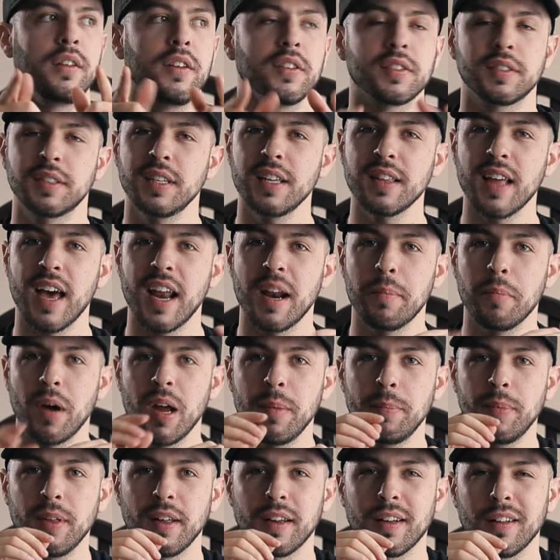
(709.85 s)
you'll see that it
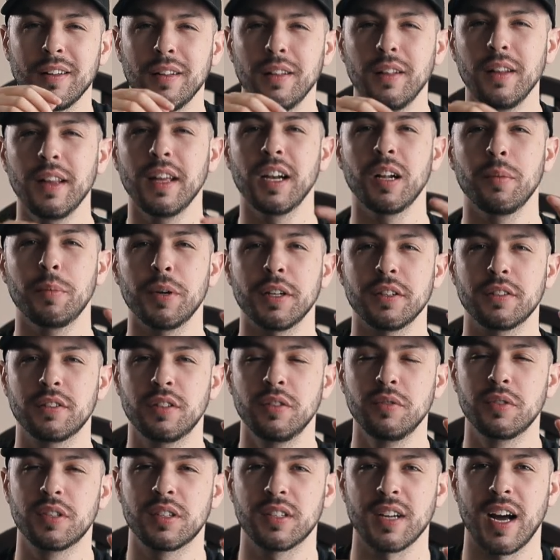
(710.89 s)
might be like a little bit
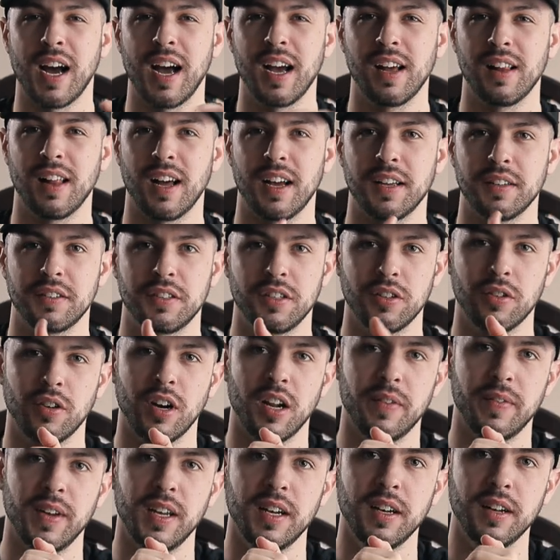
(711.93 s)
too stylized, you know
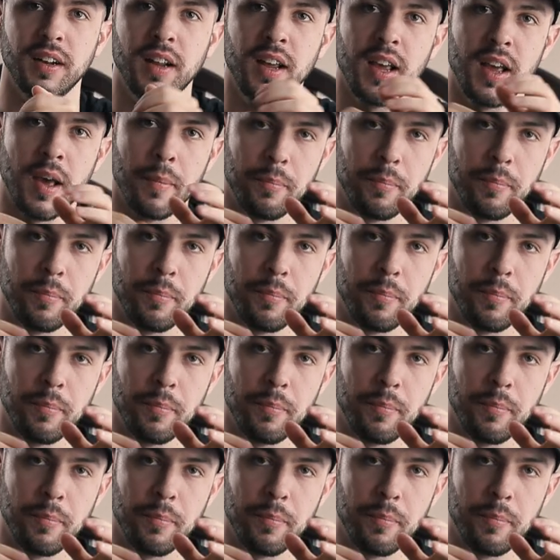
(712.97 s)
what I mean?